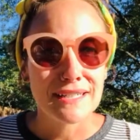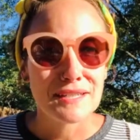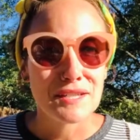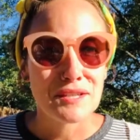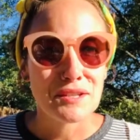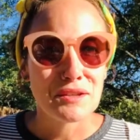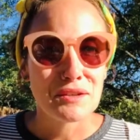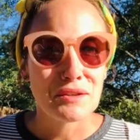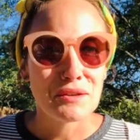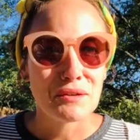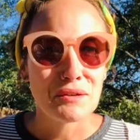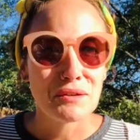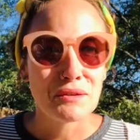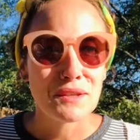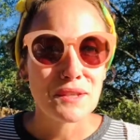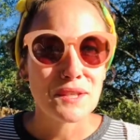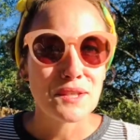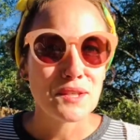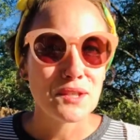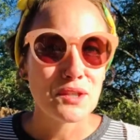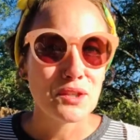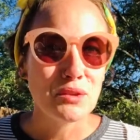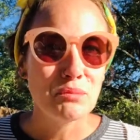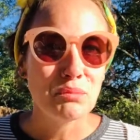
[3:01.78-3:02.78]
to this
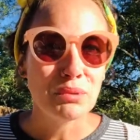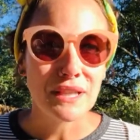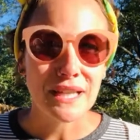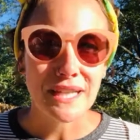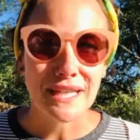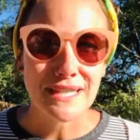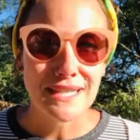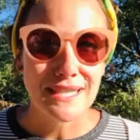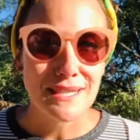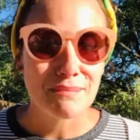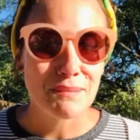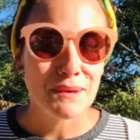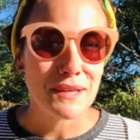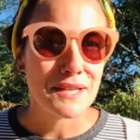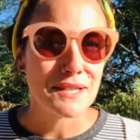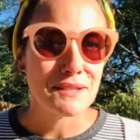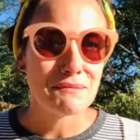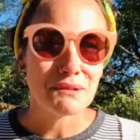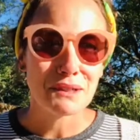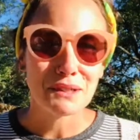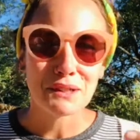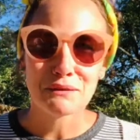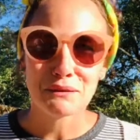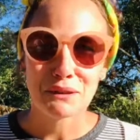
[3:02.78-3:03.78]
new place because we're
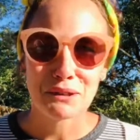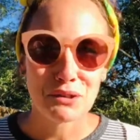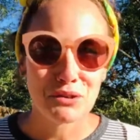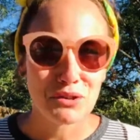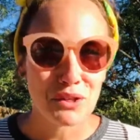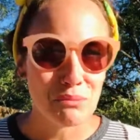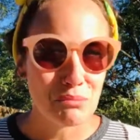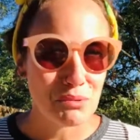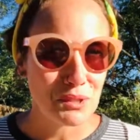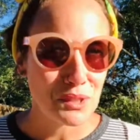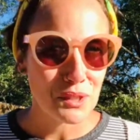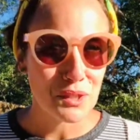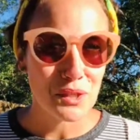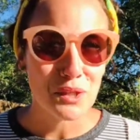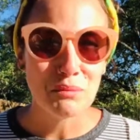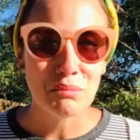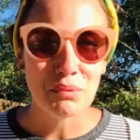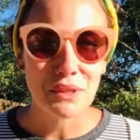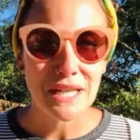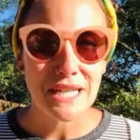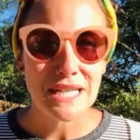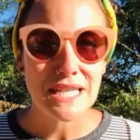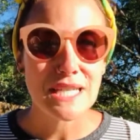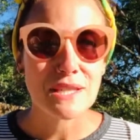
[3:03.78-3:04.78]
on a road trip. We're in a new
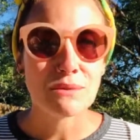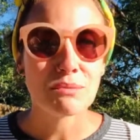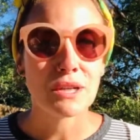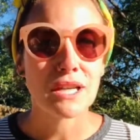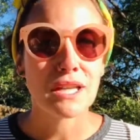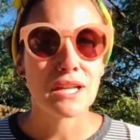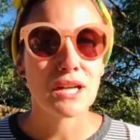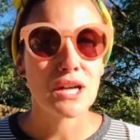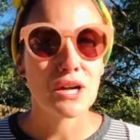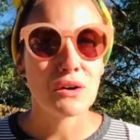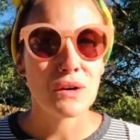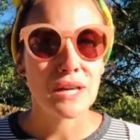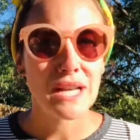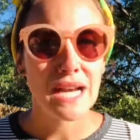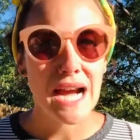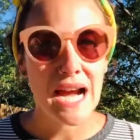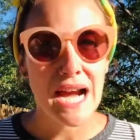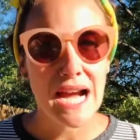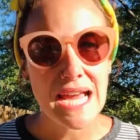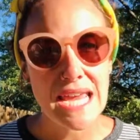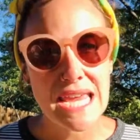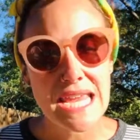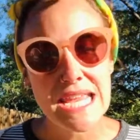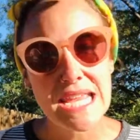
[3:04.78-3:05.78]
place. We're going to go on a
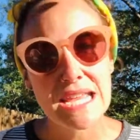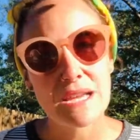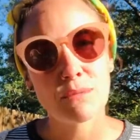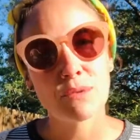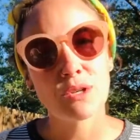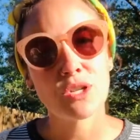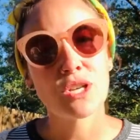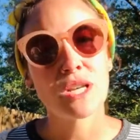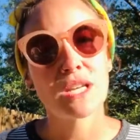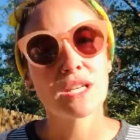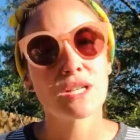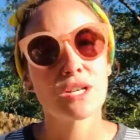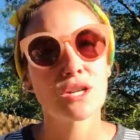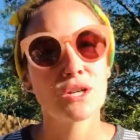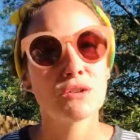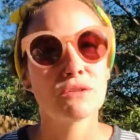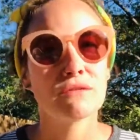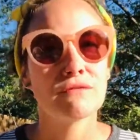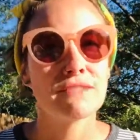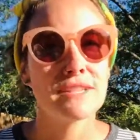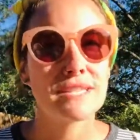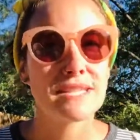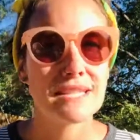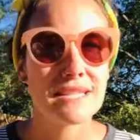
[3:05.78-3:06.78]
hike and we're going to go and
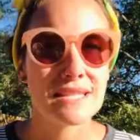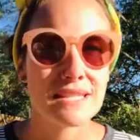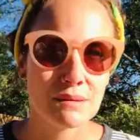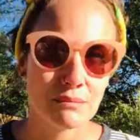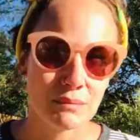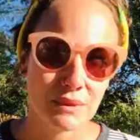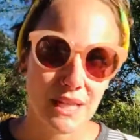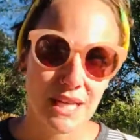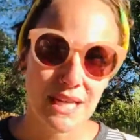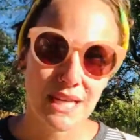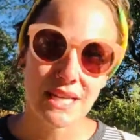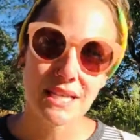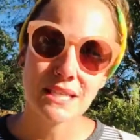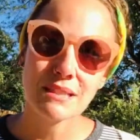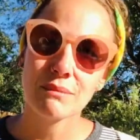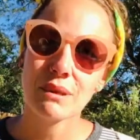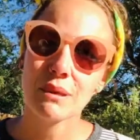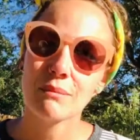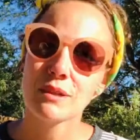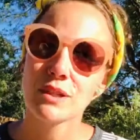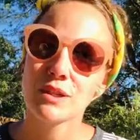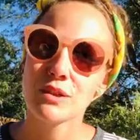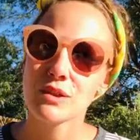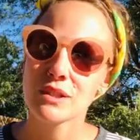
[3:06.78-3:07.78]
visit some lakes,
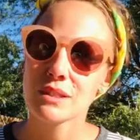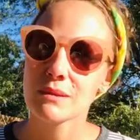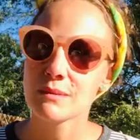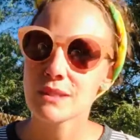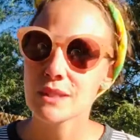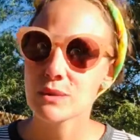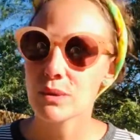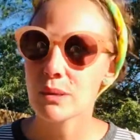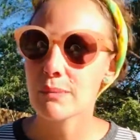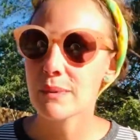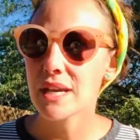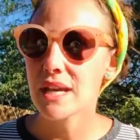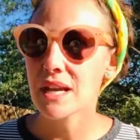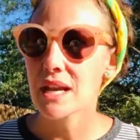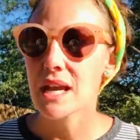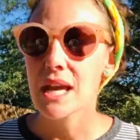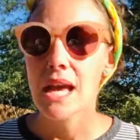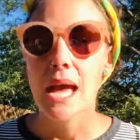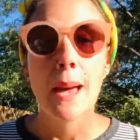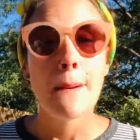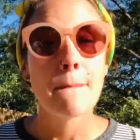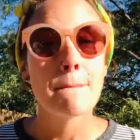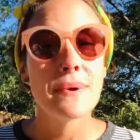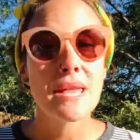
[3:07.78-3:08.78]
maybe do some swimming.
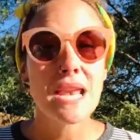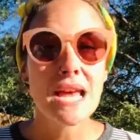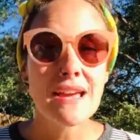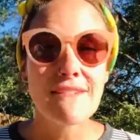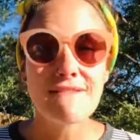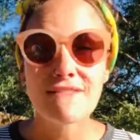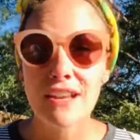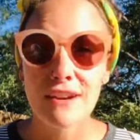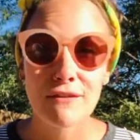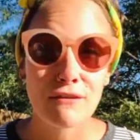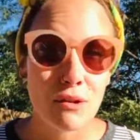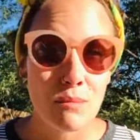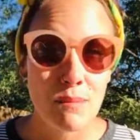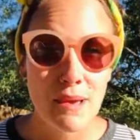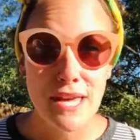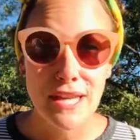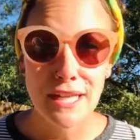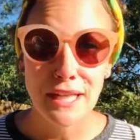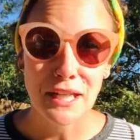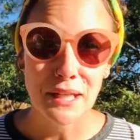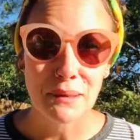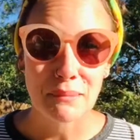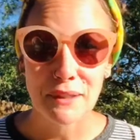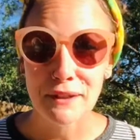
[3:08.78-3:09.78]
But I've never been
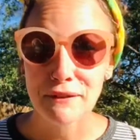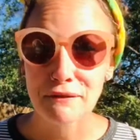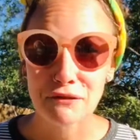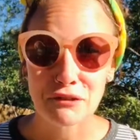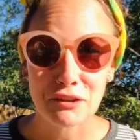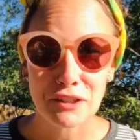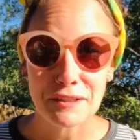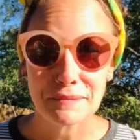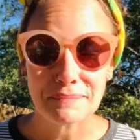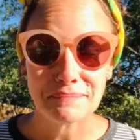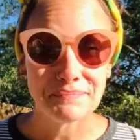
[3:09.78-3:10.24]
here before.